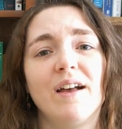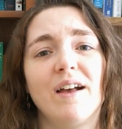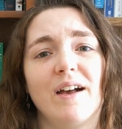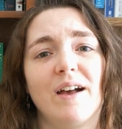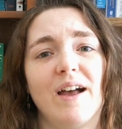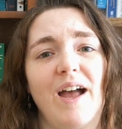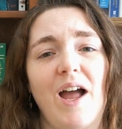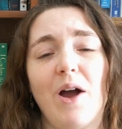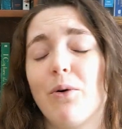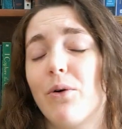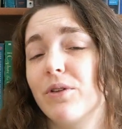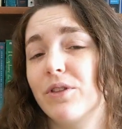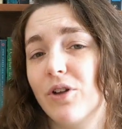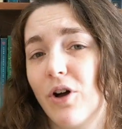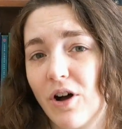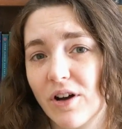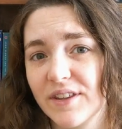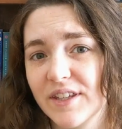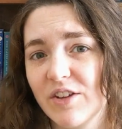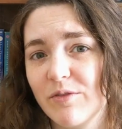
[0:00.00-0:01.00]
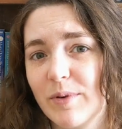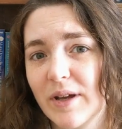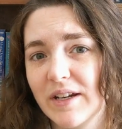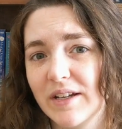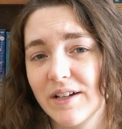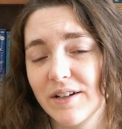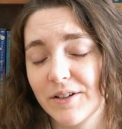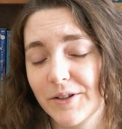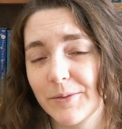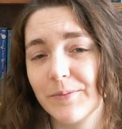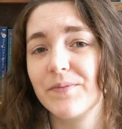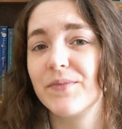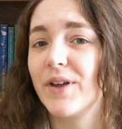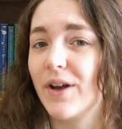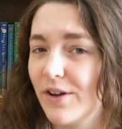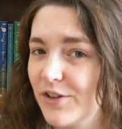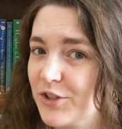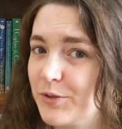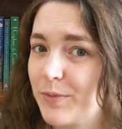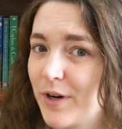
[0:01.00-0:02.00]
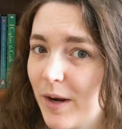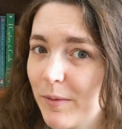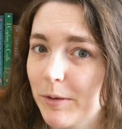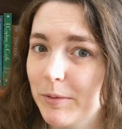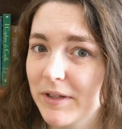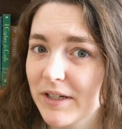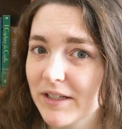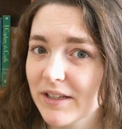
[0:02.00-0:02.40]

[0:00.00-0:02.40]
how long they've been here, also probably a